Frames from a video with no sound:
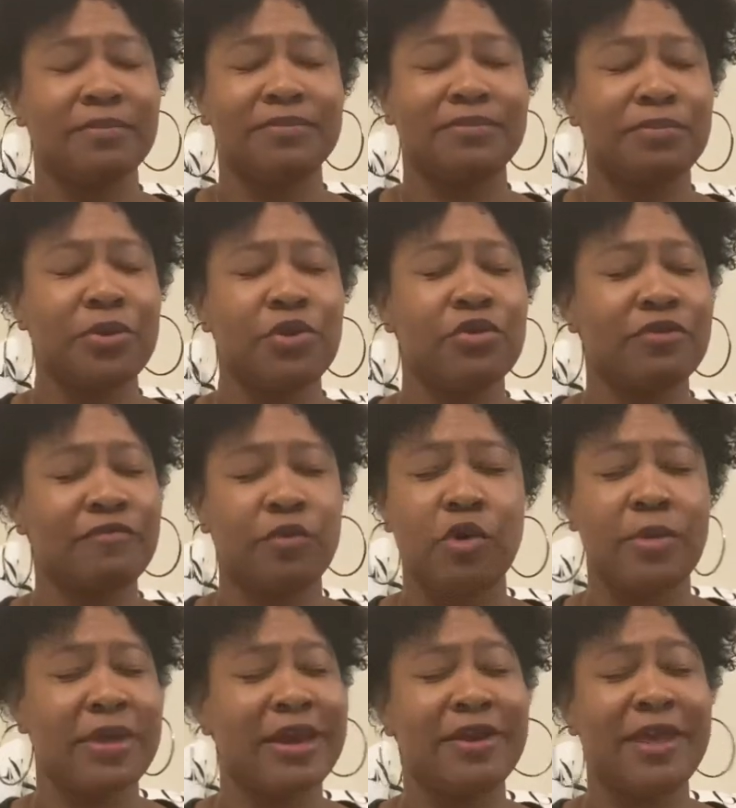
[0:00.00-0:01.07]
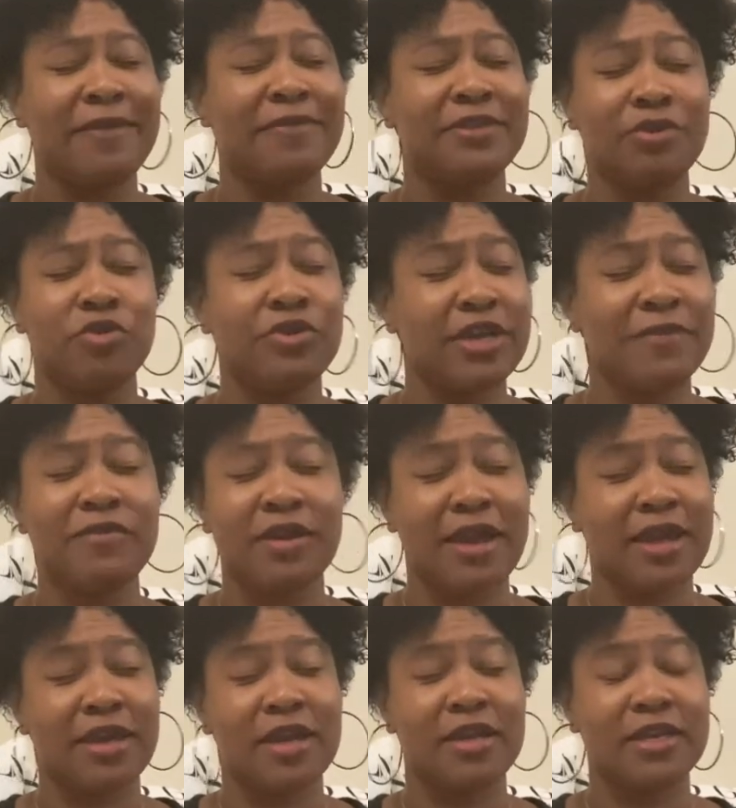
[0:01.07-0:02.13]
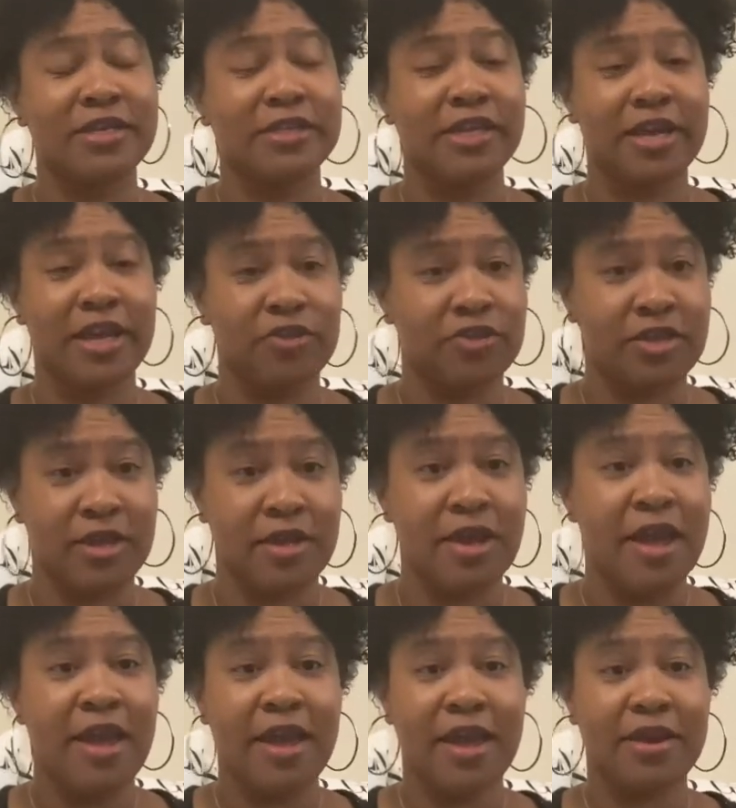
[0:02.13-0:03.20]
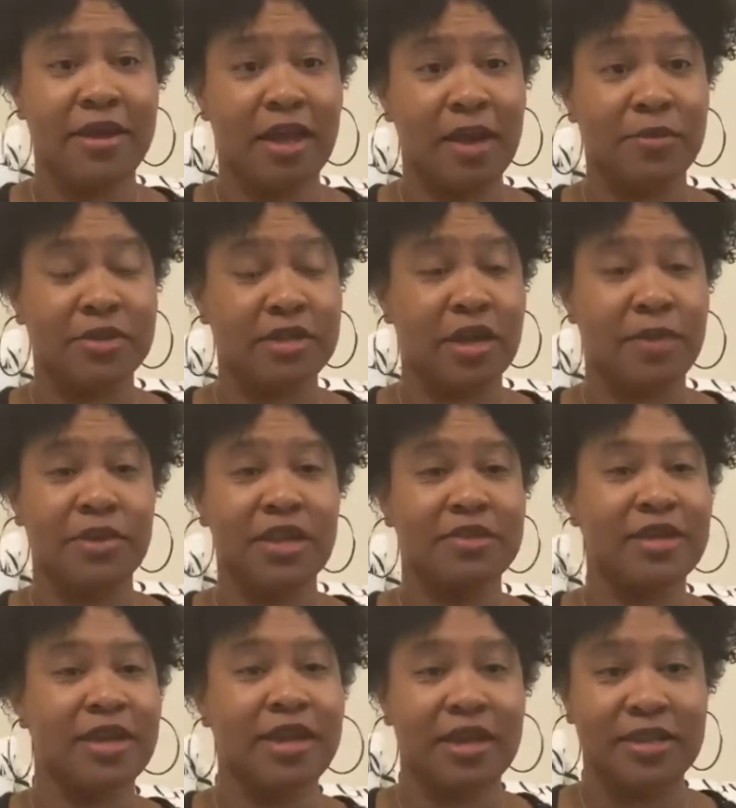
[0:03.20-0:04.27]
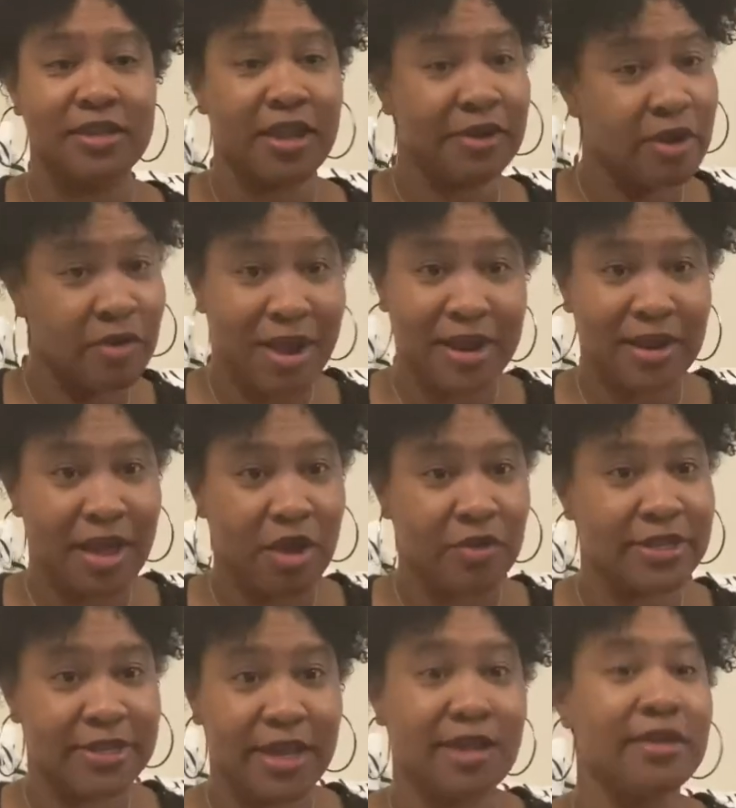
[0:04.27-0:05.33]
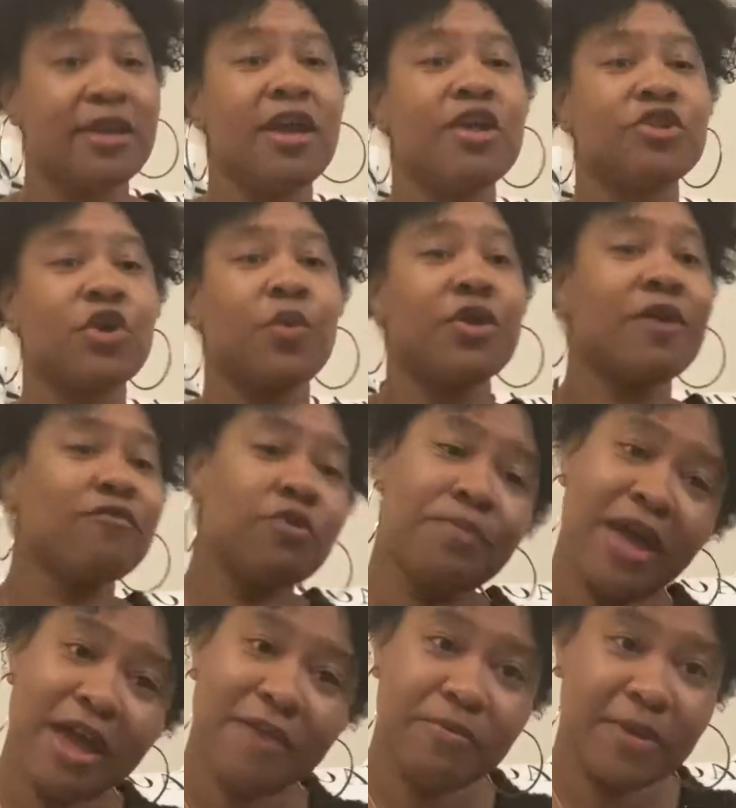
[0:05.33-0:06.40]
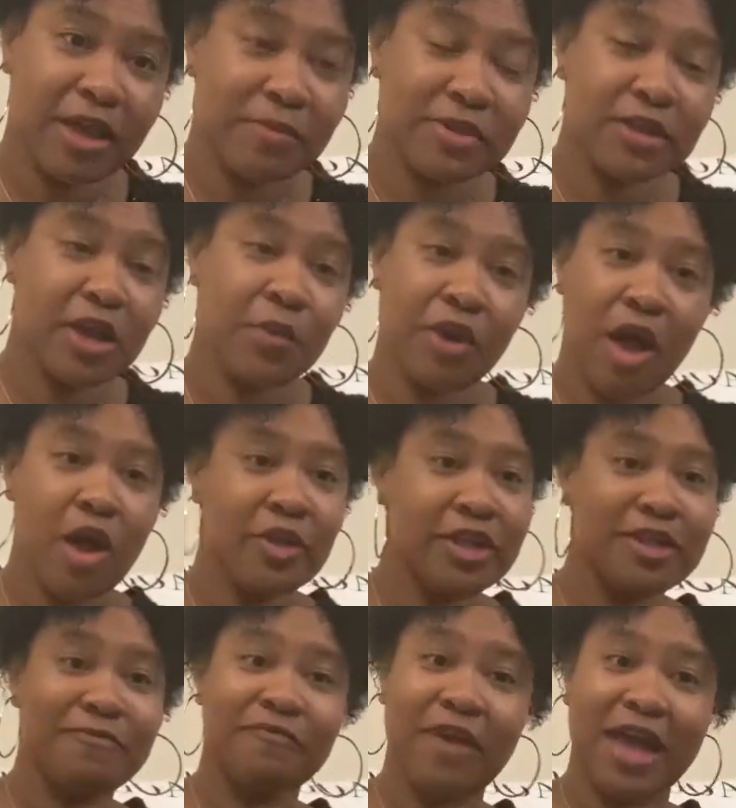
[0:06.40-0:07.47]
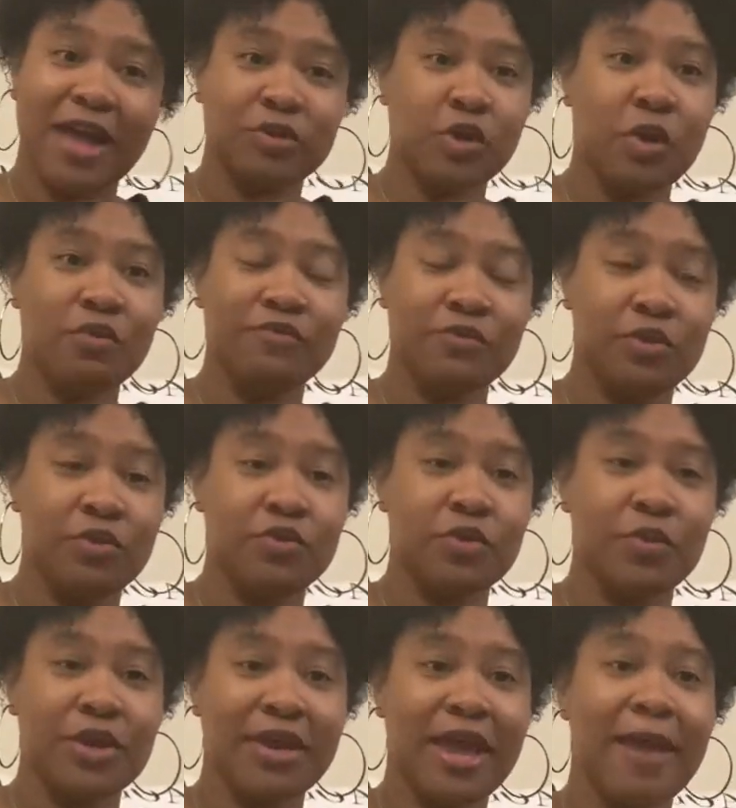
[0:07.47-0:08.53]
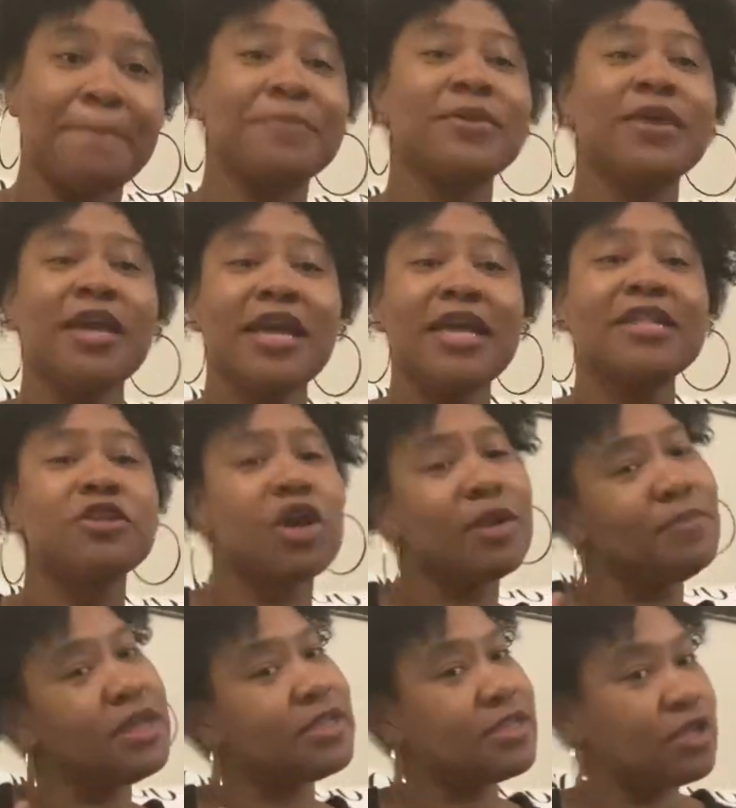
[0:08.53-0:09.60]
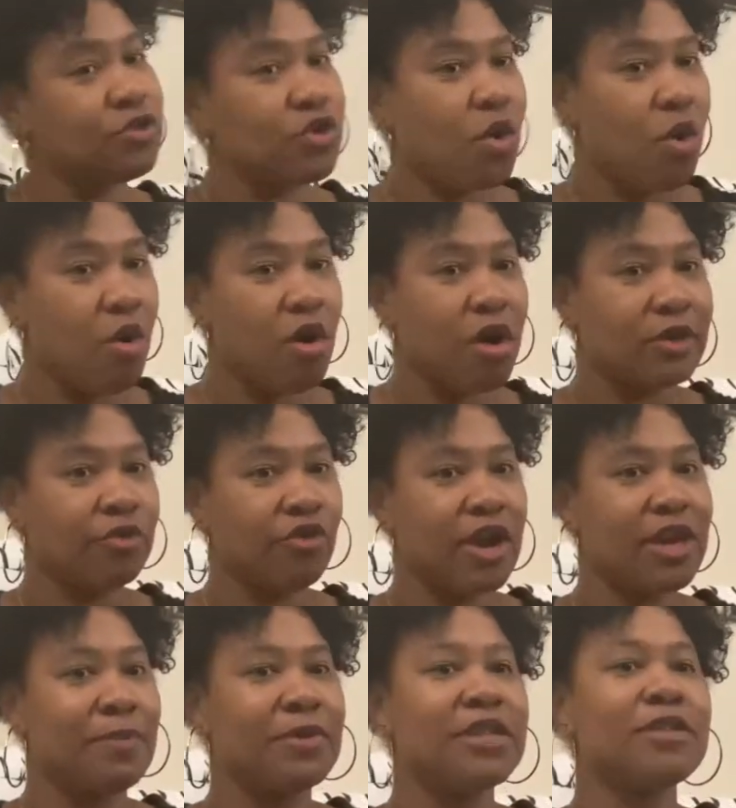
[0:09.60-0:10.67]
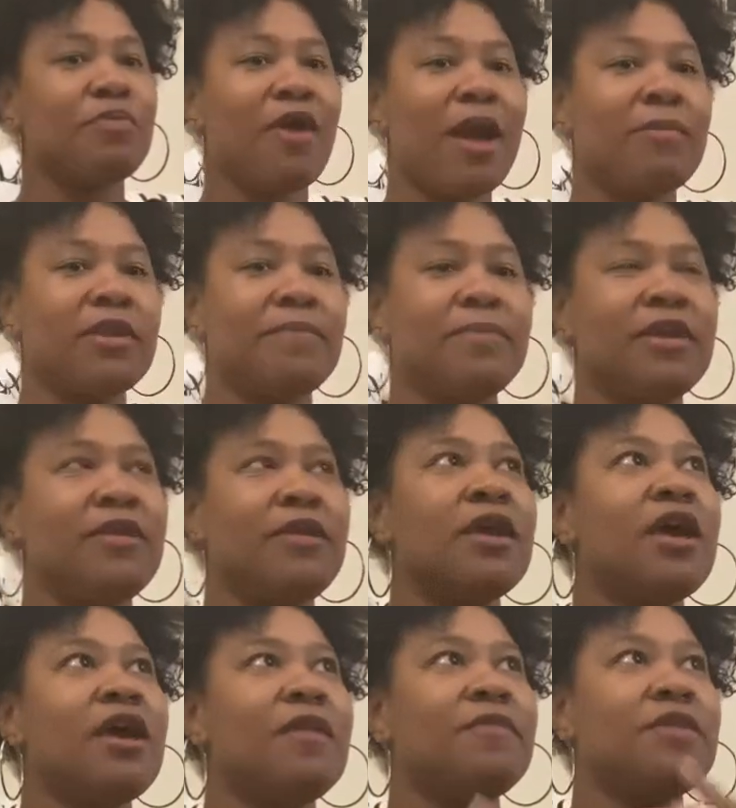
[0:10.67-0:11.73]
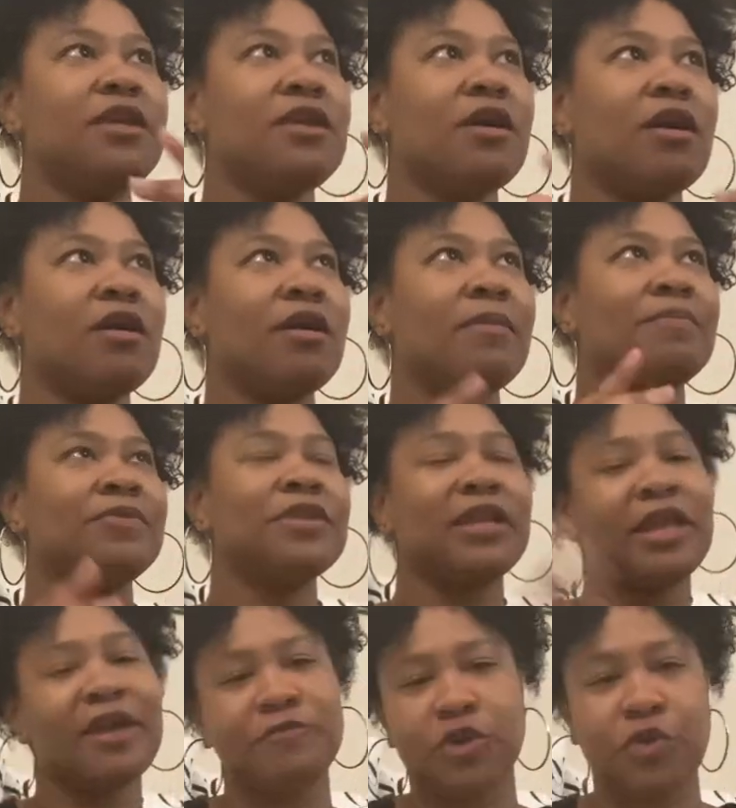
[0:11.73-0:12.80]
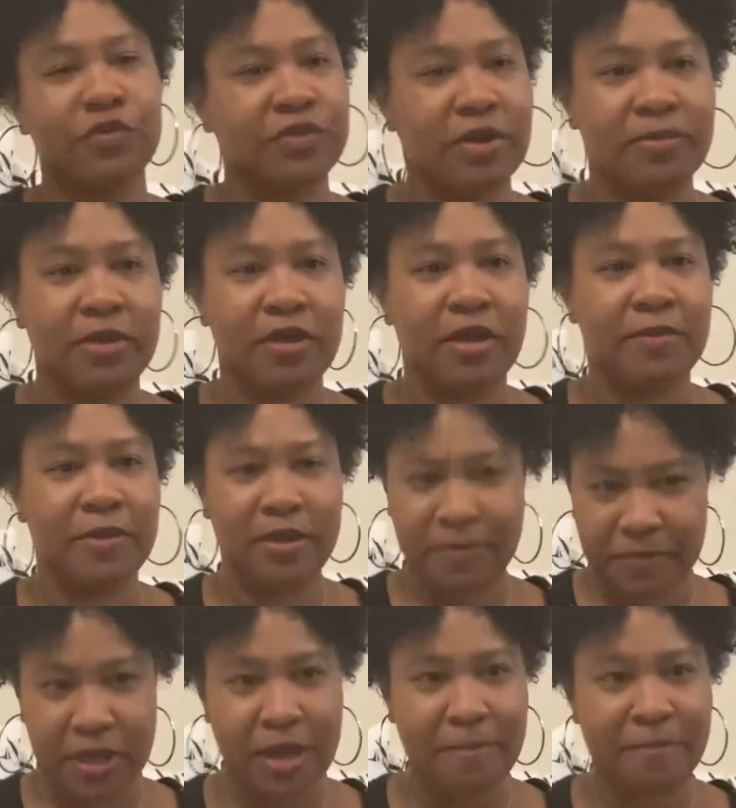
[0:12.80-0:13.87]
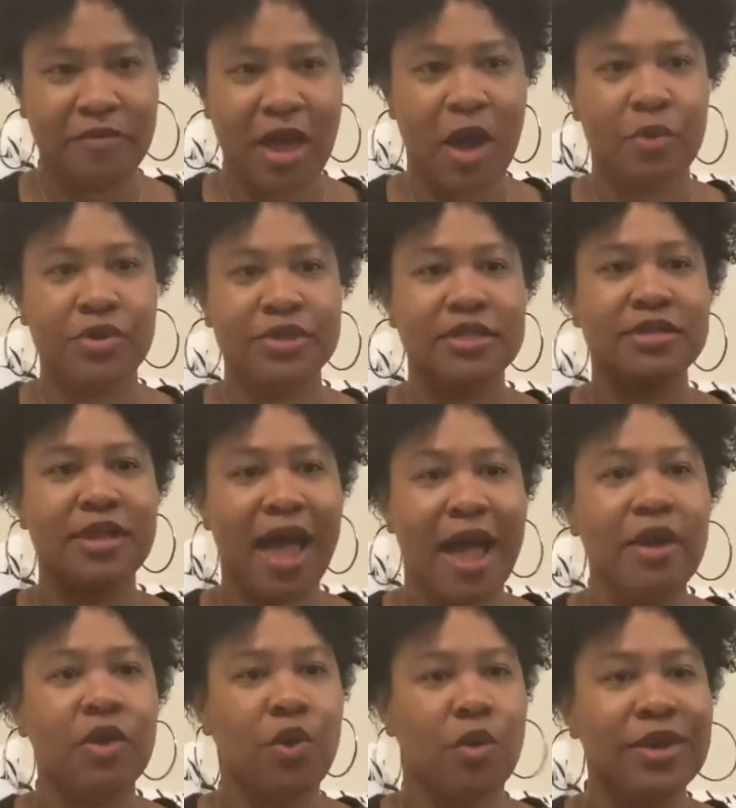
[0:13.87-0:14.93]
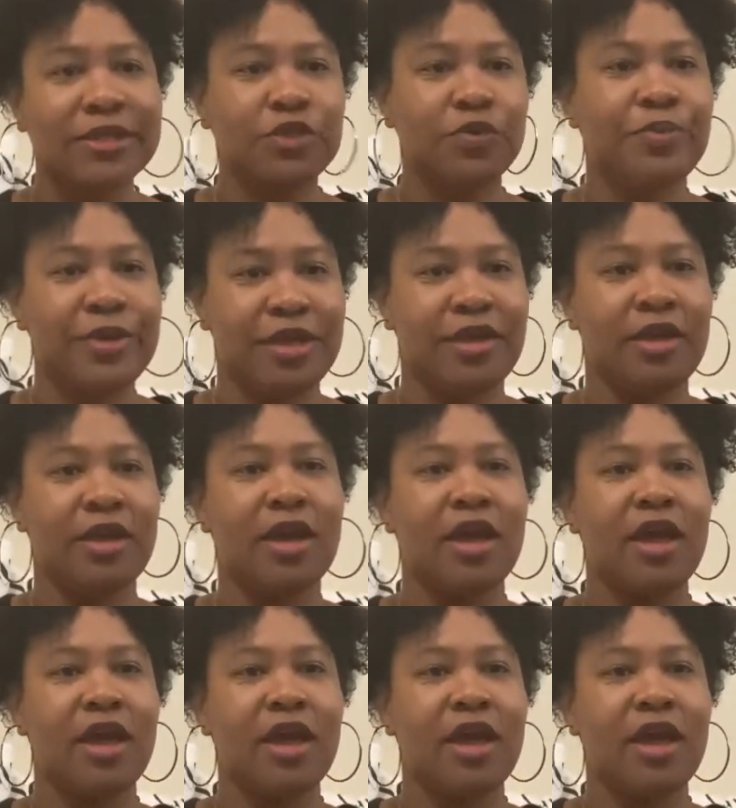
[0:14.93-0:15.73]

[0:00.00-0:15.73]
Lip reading: purest form, and you're definitely not getting any THC in the Amazon, because they're not allowed to sell it. So whatever you buy from Amazon with all these 5-star reviews or whatnot, it's going to be essential oils, granted, but it's probably be the leftovers of the hemp flower. It's not going to be